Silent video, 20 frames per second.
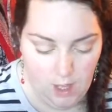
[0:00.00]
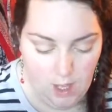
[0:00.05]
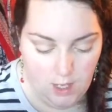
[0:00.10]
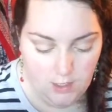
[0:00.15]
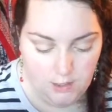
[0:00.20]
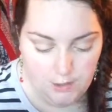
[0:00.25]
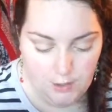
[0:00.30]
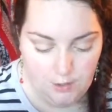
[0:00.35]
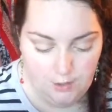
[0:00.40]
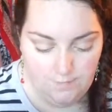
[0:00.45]

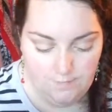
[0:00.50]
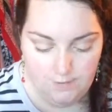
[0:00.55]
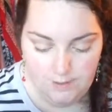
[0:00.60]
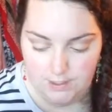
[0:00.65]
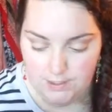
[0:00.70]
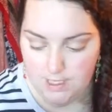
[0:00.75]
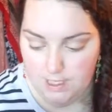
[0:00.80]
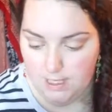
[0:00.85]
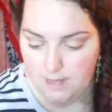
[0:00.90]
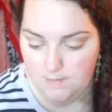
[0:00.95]
so the first
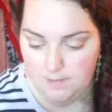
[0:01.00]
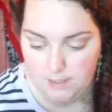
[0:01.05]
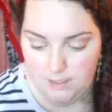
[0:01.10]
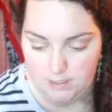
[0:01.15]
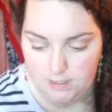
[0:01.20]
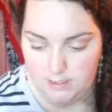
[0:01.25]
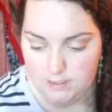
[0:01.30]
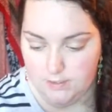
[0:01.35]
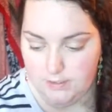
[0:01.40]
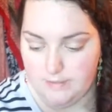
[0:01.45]
thing I'm going to
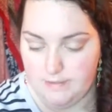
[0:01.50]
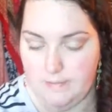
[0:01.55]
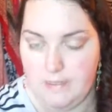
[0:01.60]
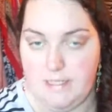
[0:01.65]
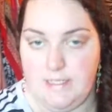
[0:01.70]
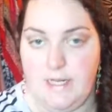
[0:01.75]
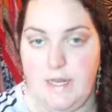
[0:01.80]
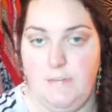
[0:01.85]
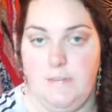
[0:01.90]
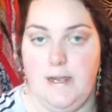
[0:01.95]
do is I'm going
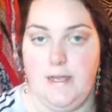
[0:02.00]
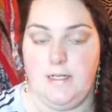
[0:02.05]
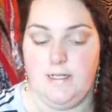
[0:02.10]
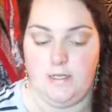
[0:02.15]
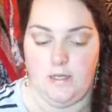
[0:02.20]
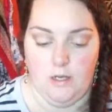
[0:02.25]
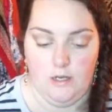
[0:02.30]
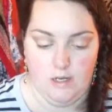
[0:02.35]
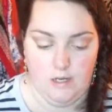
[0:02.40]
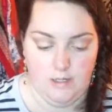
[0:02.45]
to take my
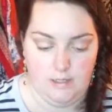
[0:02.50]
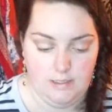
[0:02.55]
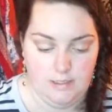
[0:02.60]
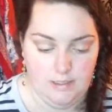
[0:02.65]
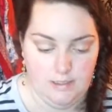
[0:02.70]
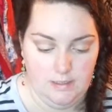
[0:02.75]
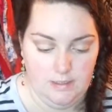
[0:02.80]
Tarte